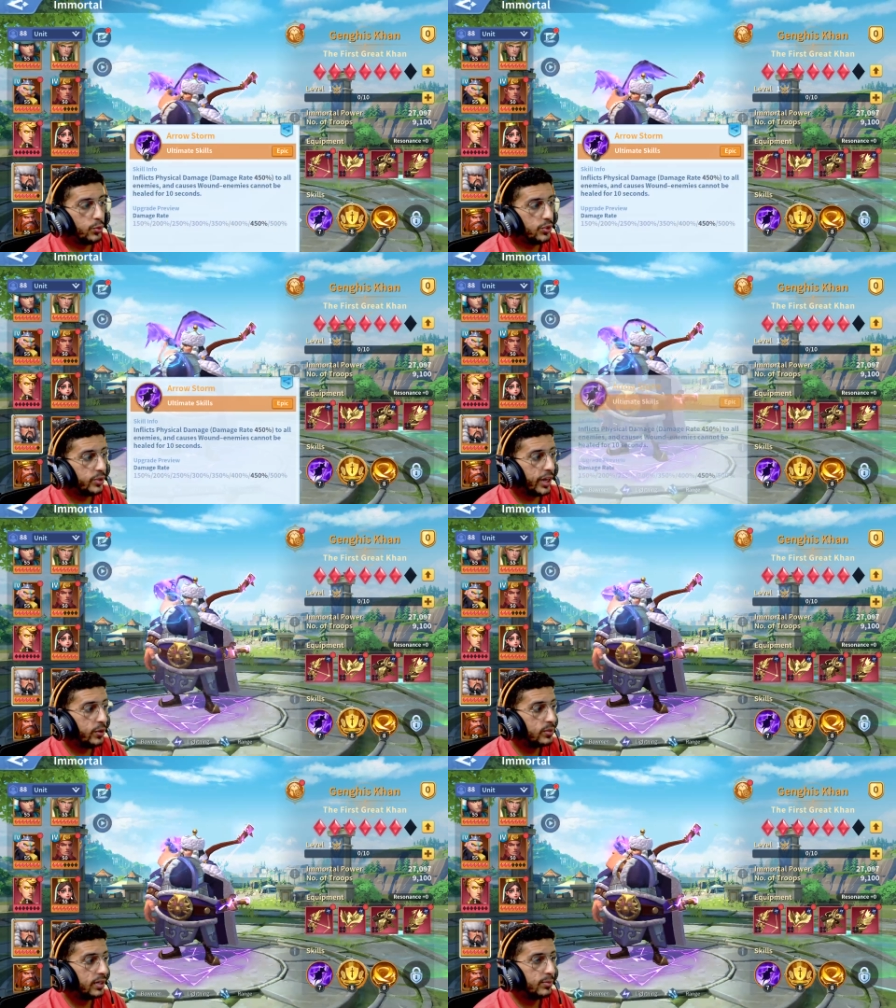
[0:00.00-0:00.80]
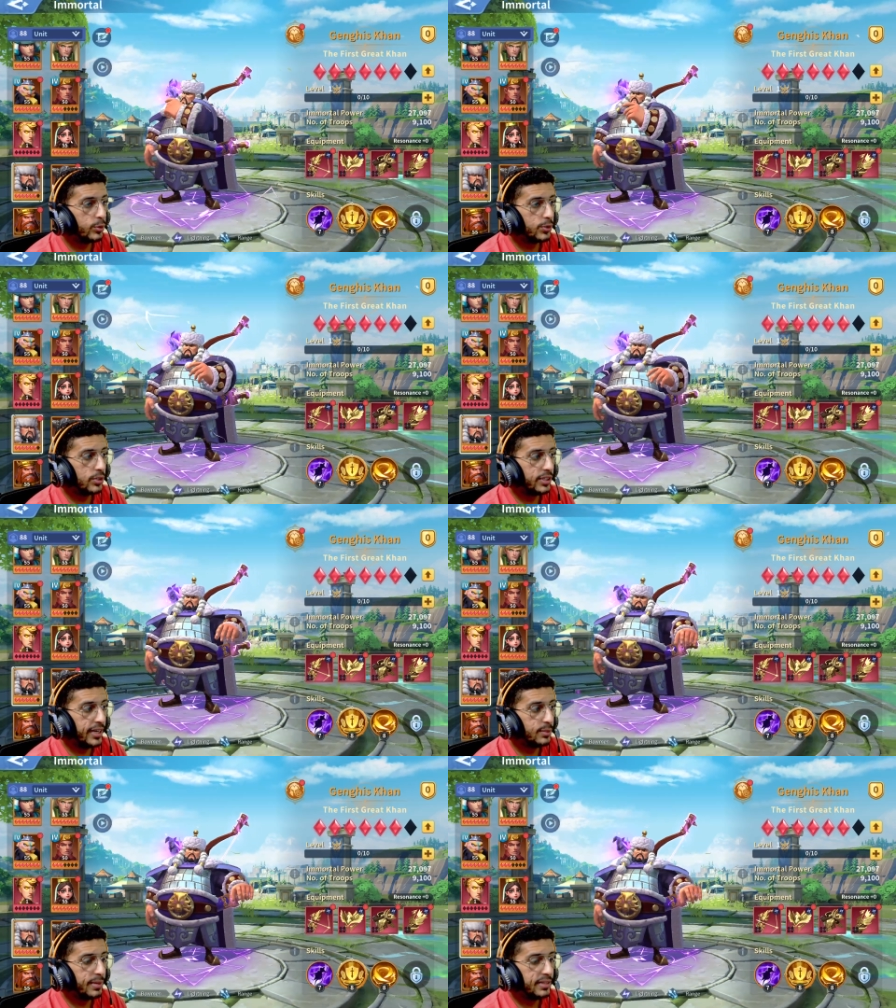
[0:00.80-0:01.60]
You can use an immortal such
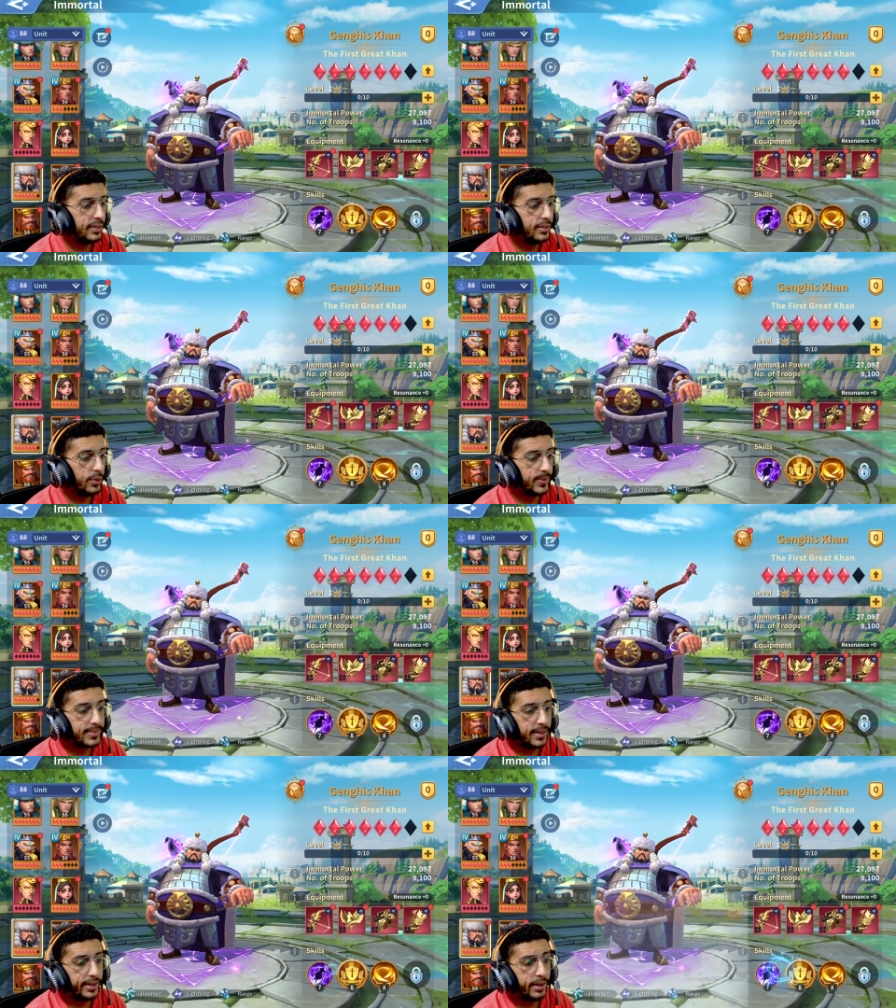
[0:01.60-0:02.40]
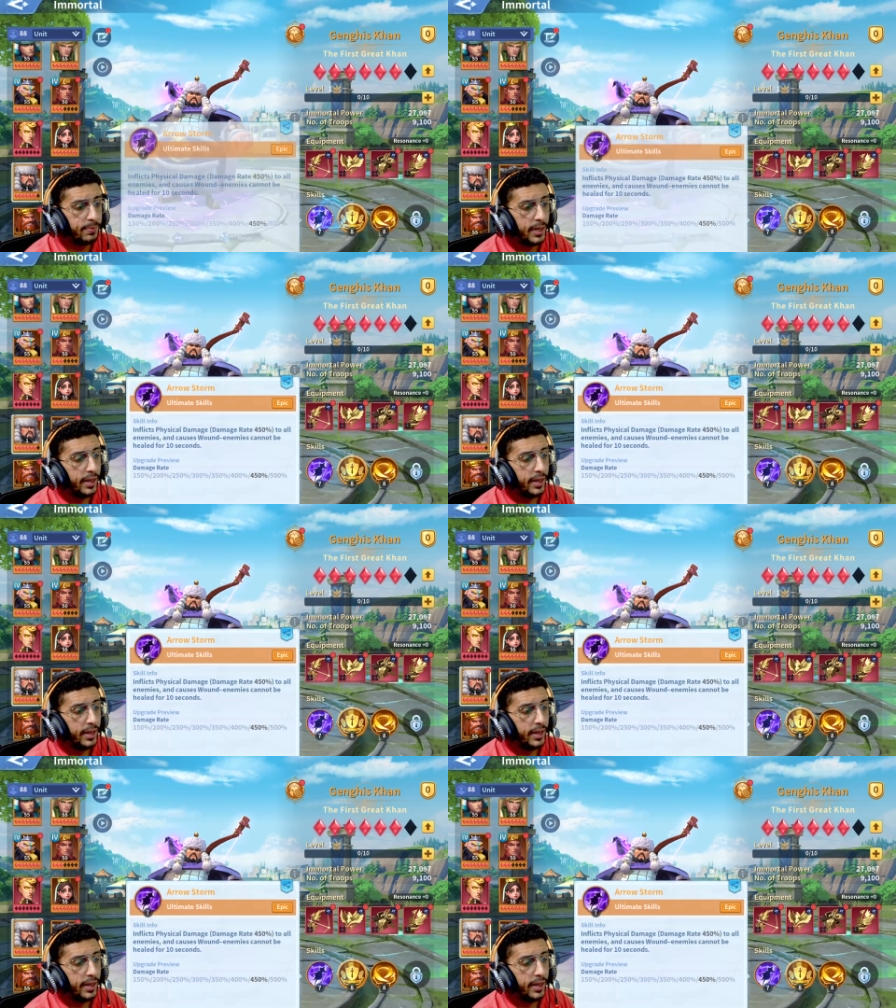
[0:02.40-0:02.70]
as Matilda alongside him.